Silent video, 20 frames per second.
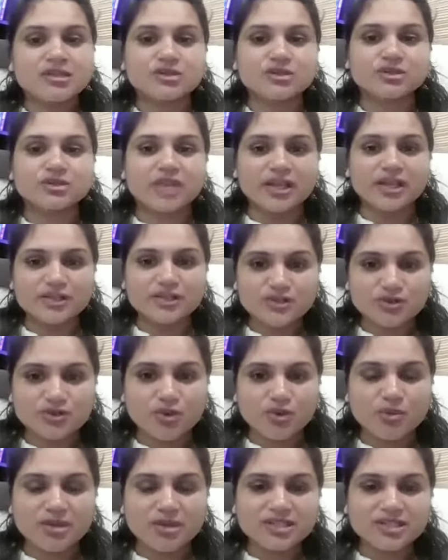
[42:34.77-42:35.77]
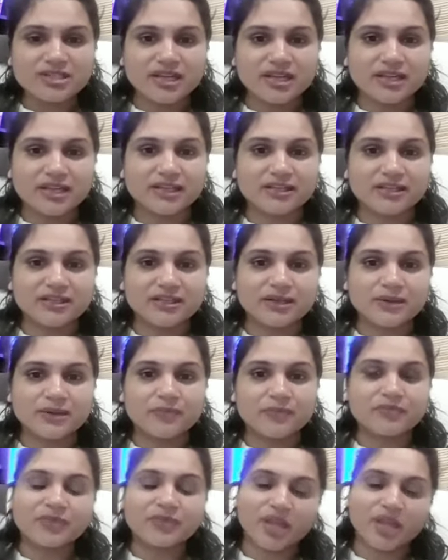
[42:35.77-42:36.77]
So thank you so much, and
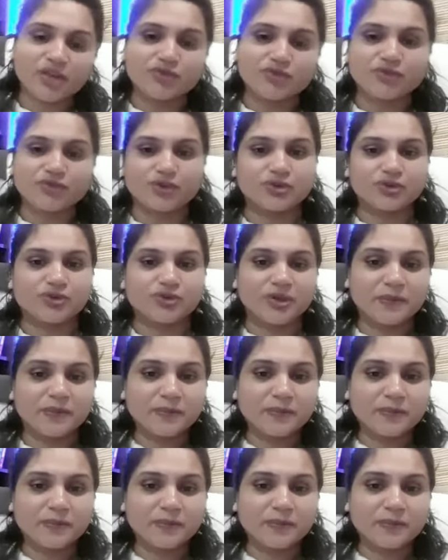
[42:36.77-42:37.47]
thank you for today.